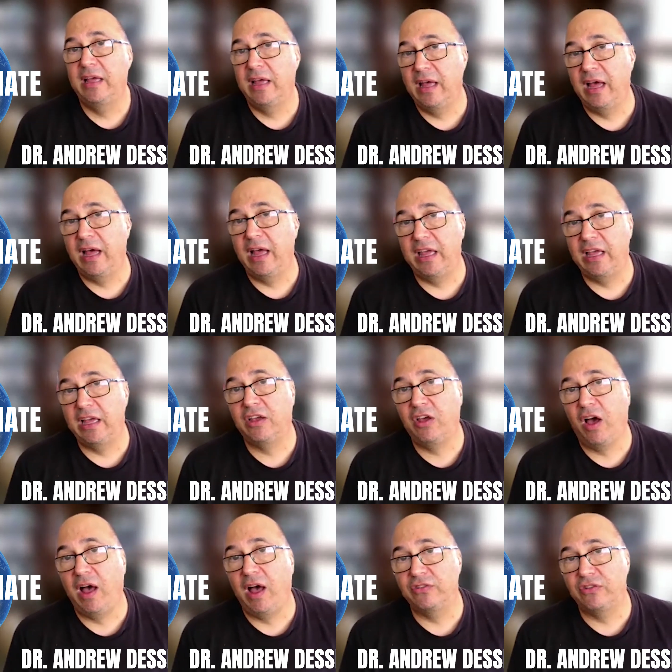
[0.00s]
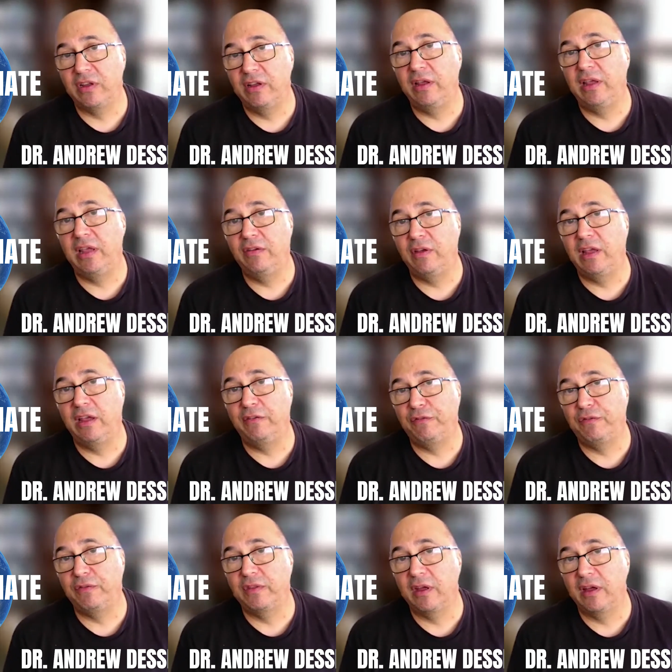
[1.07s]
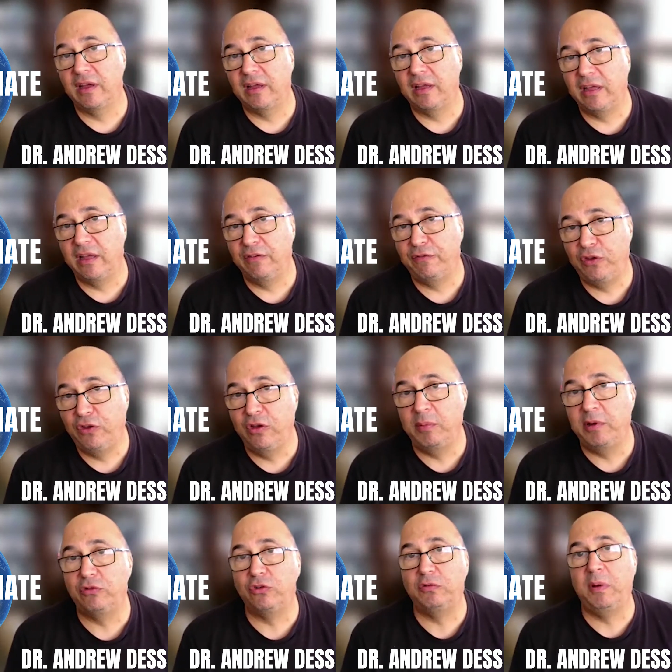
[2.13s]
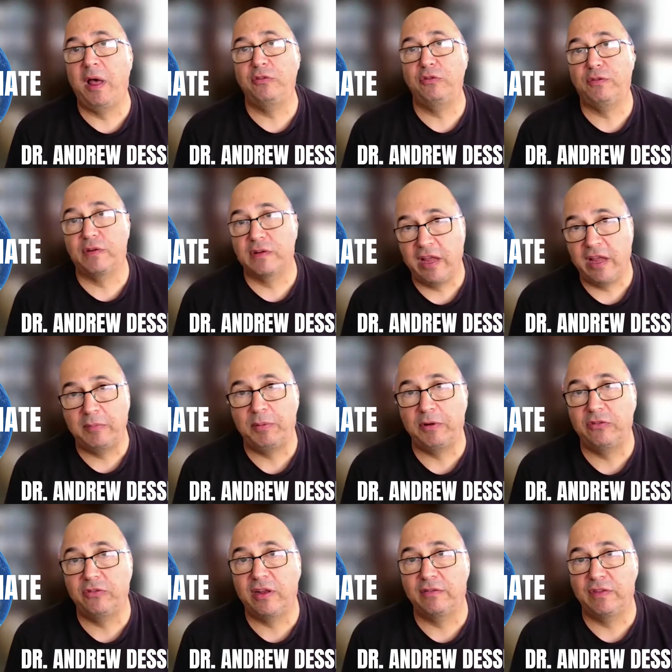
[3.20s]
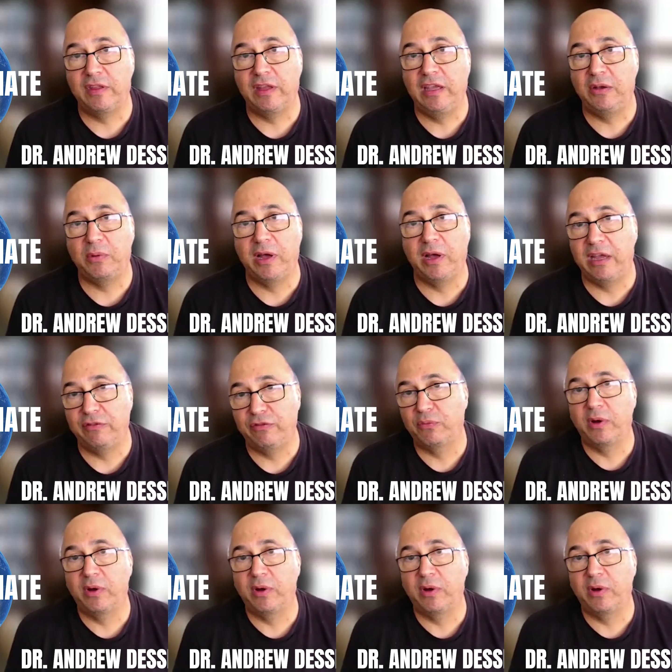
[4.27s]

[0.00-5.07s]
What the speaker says: It cause if the if humans are responsible for 10% of the heat wave,